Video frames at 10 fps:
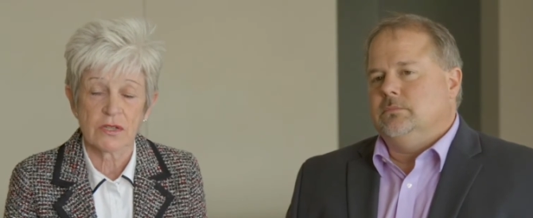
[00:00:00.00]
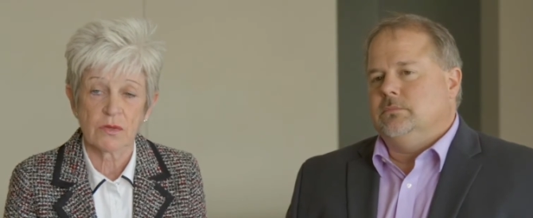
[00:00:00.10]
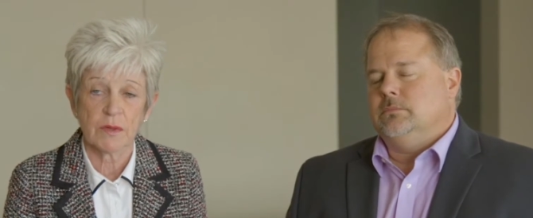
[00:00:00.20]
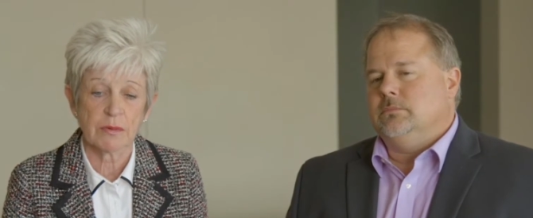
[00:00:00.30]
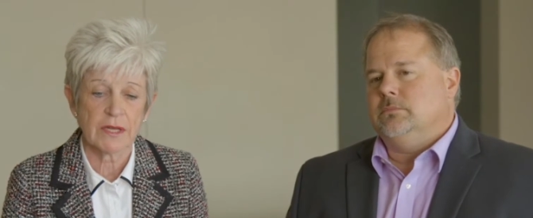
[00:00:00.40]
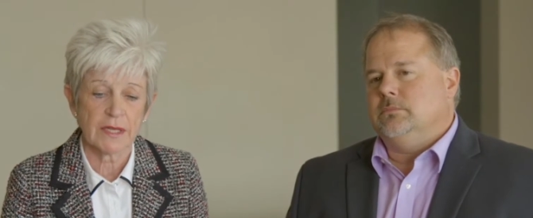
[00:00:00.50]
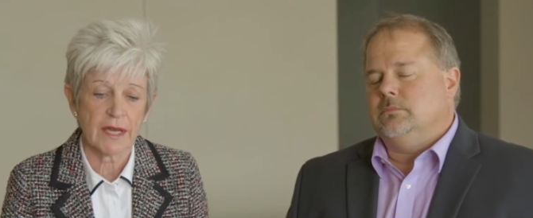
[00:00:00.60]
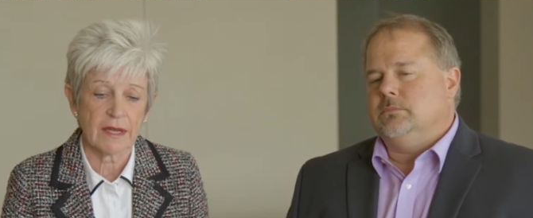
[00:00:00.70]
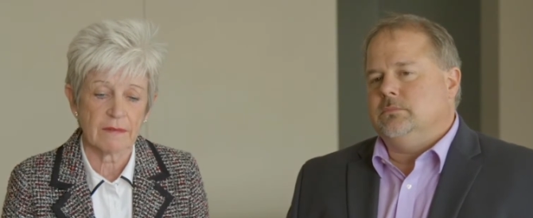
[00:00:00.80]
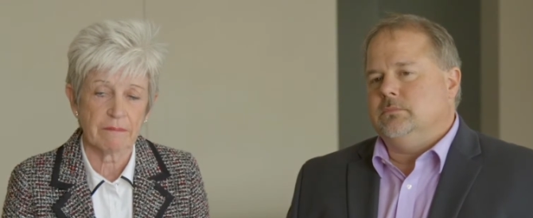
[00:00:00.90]
Speaker 1: So we bring
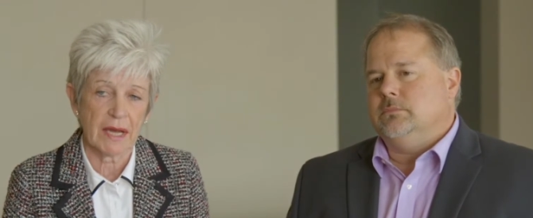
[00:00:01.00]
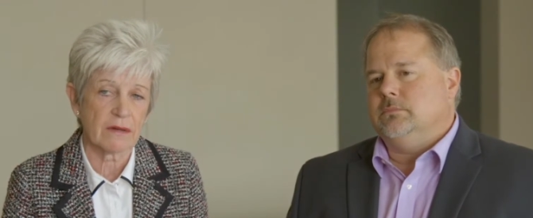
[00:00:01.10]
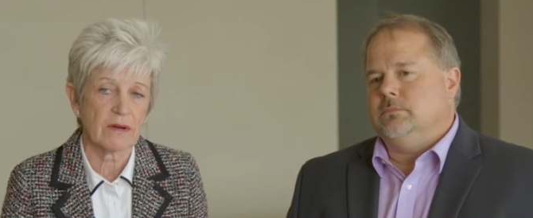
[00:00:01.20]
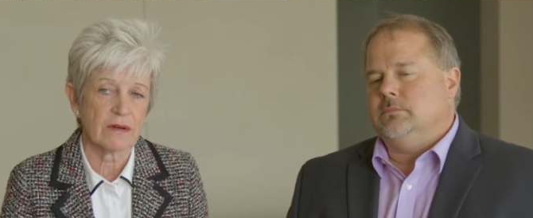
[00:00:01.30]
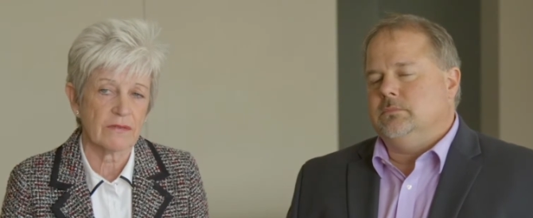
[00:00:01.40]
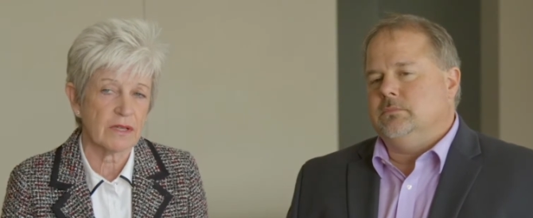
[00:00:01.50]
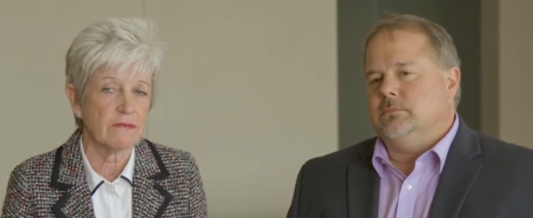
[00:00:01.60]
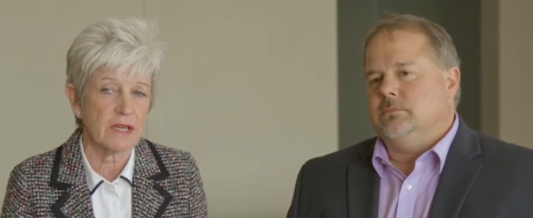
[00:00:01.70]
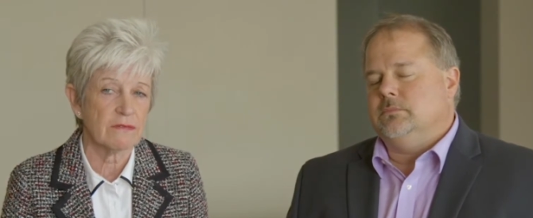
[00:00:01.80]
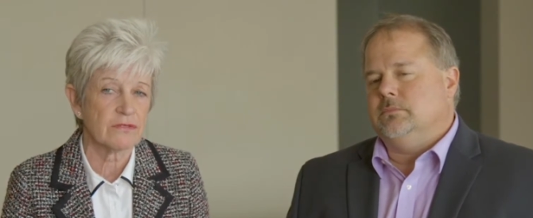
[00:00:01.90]
that background of
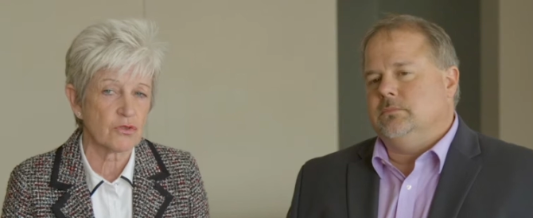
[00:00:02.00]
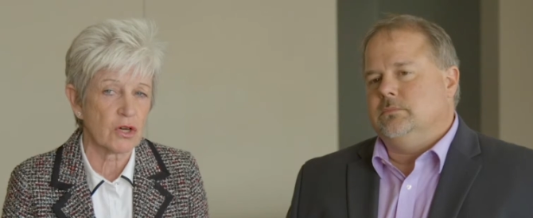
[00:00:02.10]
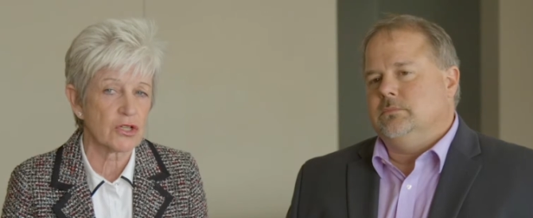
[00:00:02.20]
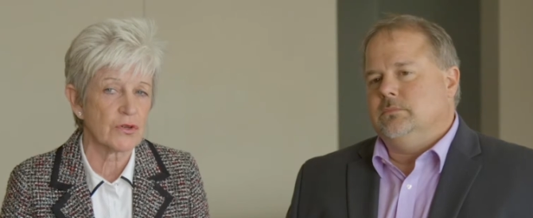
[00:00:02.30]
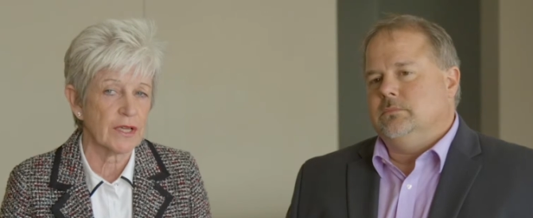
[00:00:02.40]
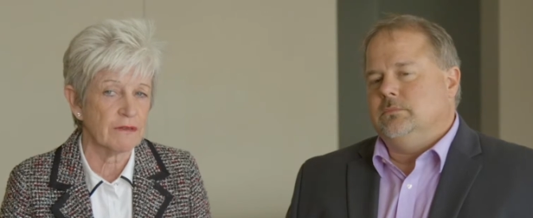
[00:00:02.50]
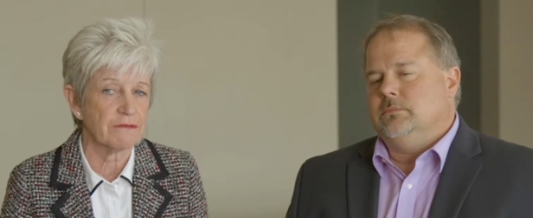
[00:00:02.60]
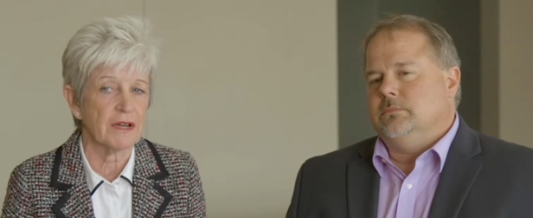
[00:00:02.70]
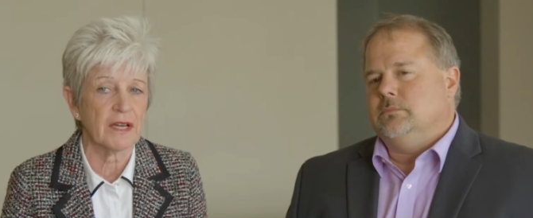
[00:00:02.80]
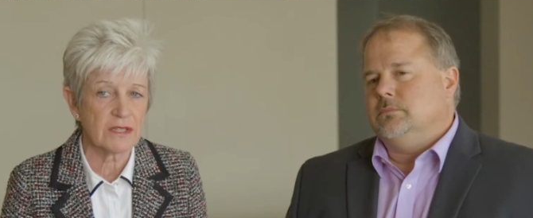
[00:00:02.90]
innovative structuring and
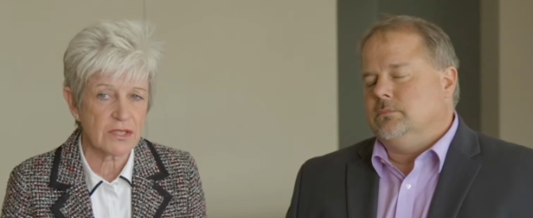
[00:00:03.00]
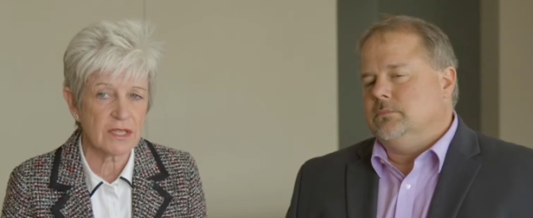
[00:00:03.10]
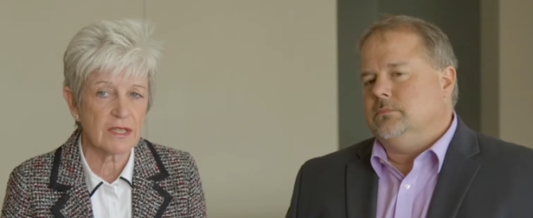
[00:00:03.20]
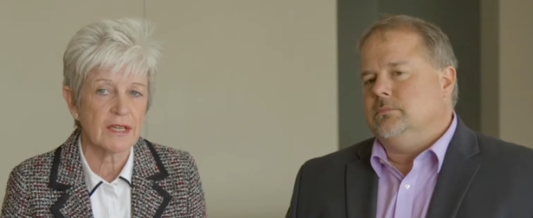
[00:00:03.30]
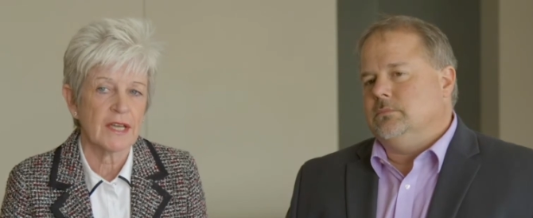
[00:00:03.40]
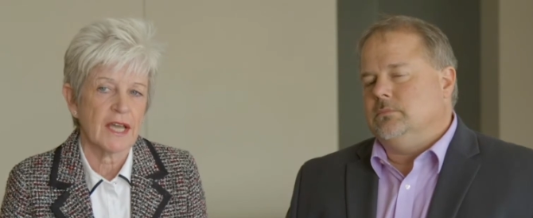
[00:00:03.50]
financing,